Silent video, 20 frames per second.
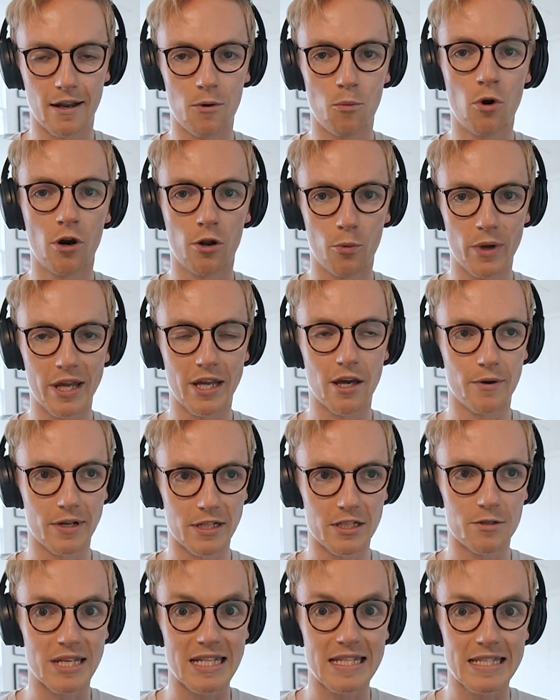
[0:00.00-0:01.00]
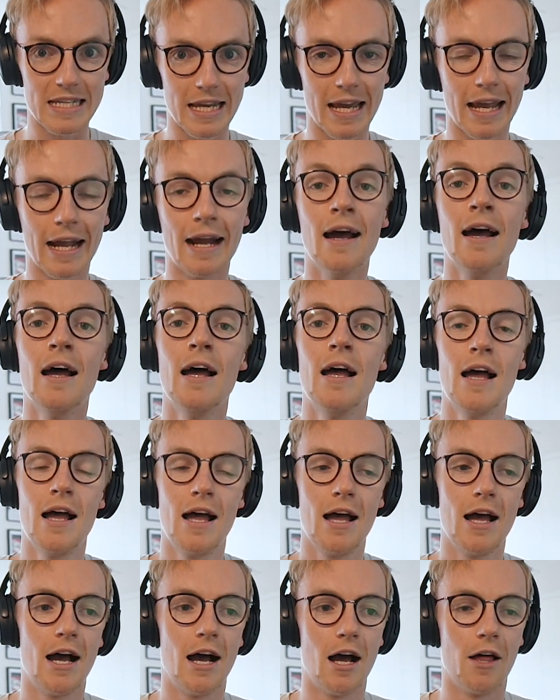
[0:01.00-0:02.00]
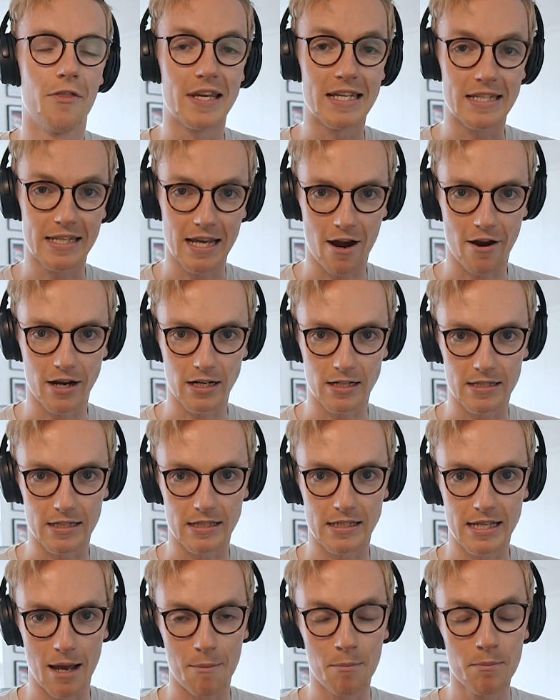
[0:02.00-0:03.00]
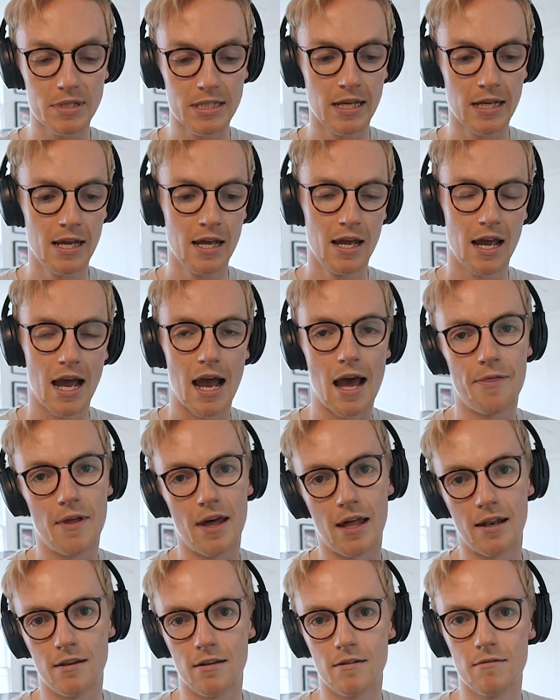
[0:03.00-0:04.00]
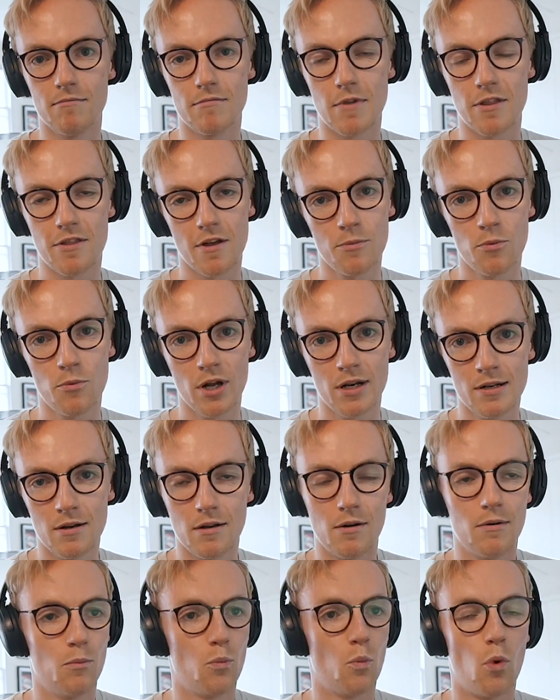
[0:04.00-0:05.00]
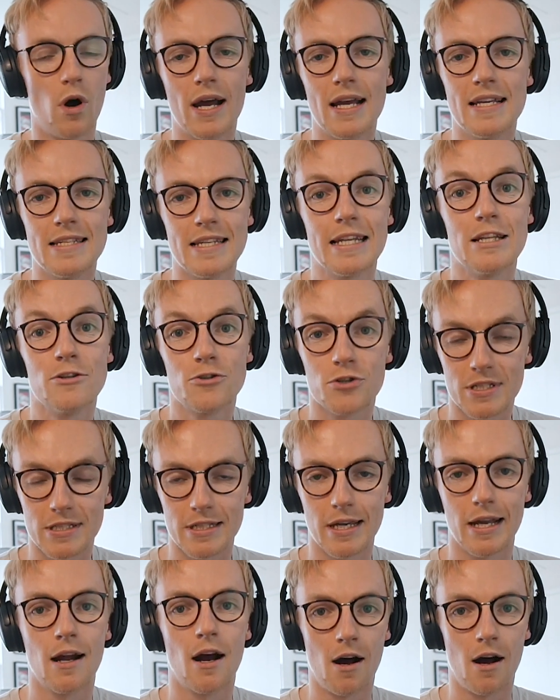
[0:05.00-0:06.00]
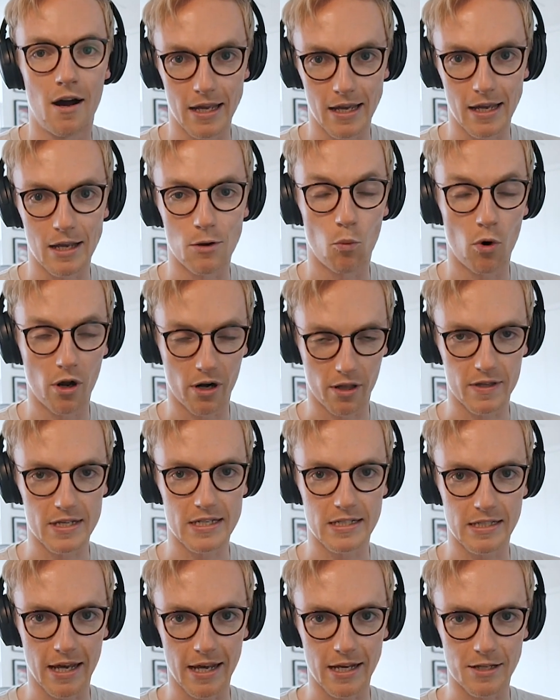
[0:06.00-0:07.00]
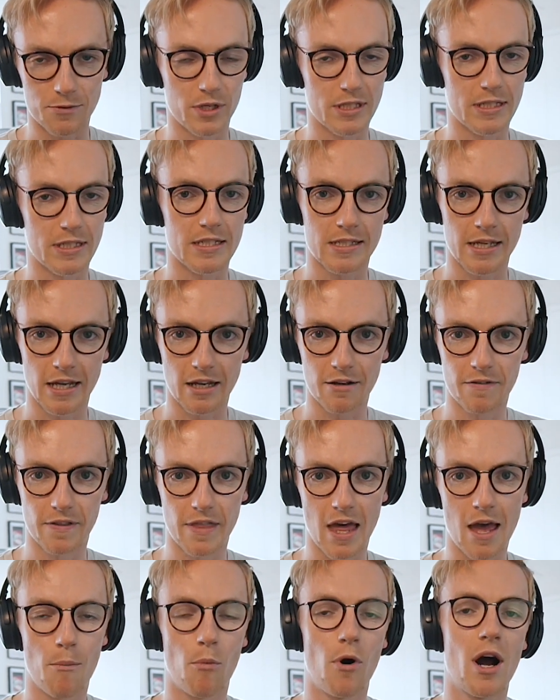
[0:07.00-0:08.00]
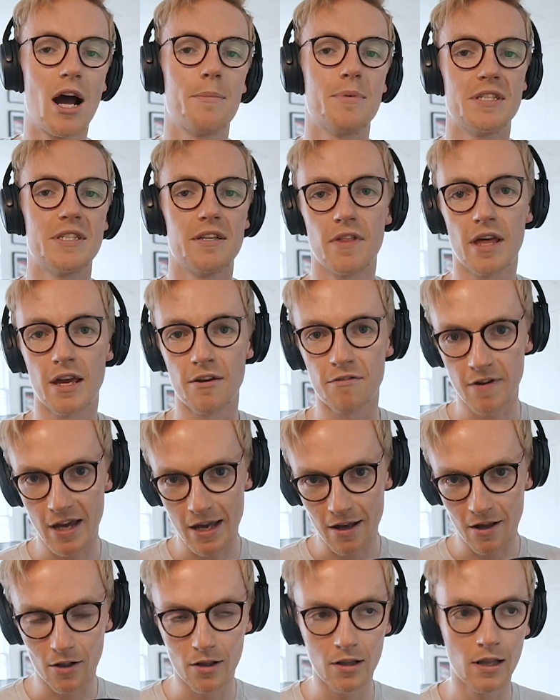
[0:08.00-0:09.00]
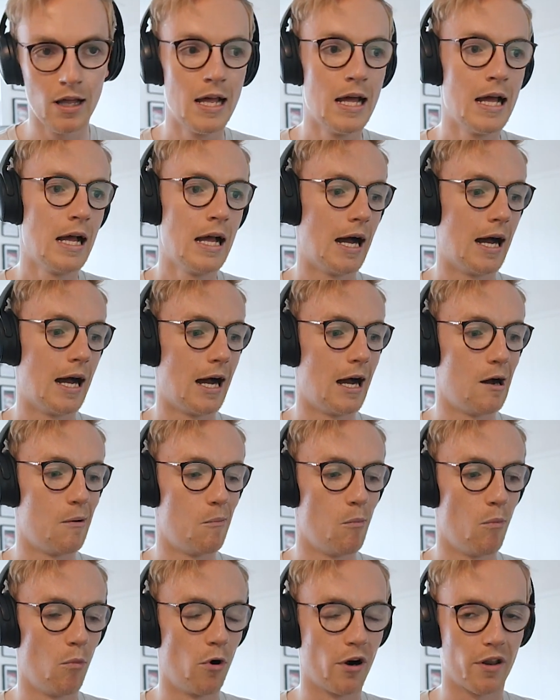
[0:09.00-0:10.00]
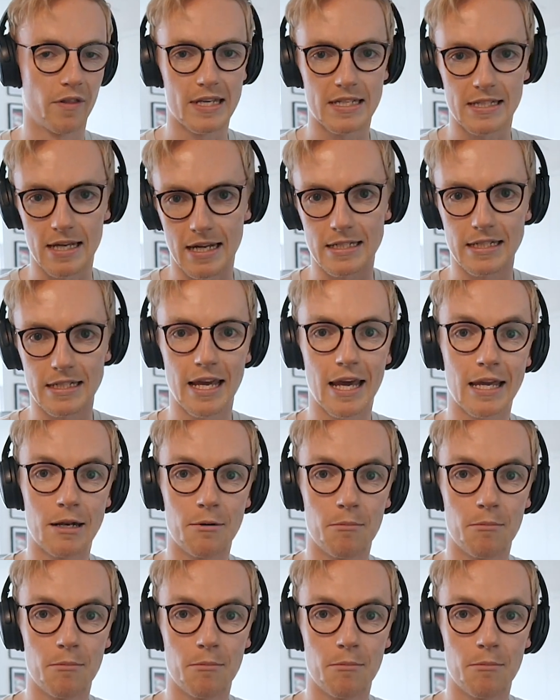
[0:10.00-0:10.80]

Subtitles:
what makes for a strong hook at the beginning of your videos, the mistakes that are killing your attention, how to understand your attention graphs, and his top 3 tips to improve your scripts.